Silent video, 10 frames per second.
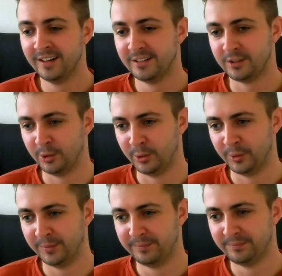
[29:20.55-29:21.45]

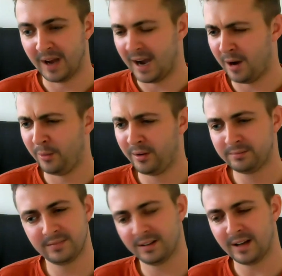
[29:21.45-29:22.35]
So
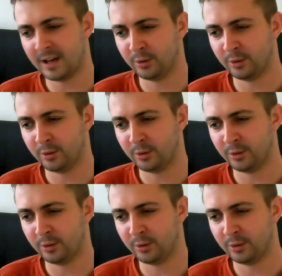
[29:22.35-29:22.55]
I